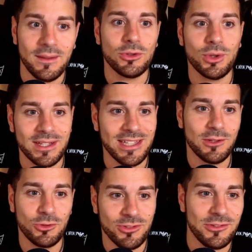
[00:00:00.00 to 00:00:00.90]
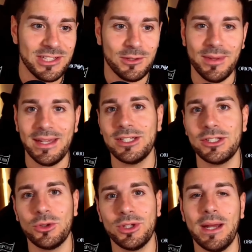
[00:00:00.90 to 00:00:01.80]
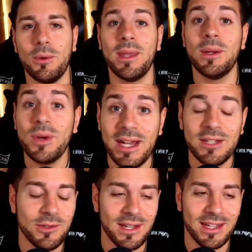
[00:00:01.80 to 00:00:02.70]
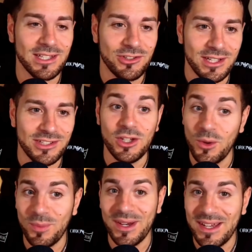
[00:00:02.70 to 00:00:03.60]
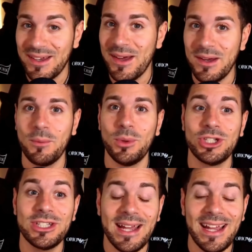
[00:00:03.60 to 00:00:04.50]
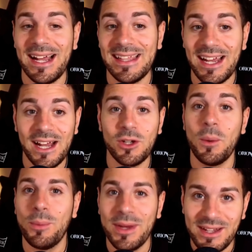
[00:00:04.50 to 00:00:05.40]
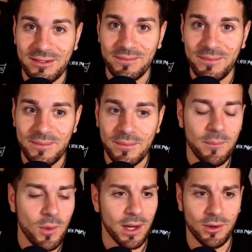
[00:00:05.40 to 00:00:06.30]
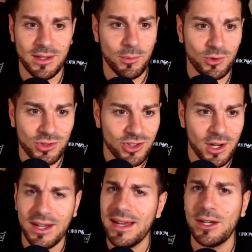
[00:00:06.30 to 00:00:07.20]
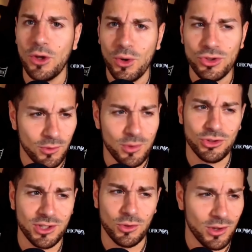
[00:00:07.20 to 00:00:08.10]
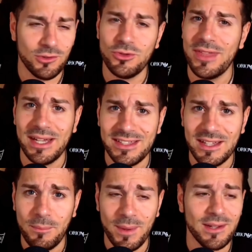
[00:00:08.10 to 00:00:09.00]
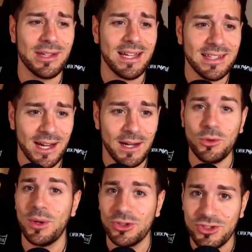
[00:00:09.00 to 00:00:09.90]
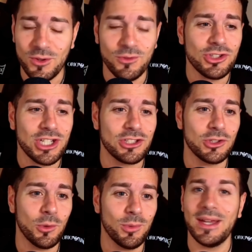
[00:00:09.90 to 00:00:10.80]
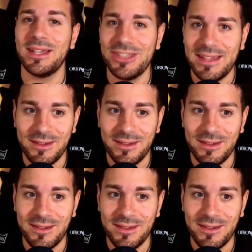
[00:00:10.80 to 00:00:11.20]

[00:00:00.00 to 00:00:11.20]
So in 10 to 15 minutes, today we'll look at a very interesting opening, which is the Catalan Opening. One of the most solid and also most annoying to face among the entire roster of chess openings.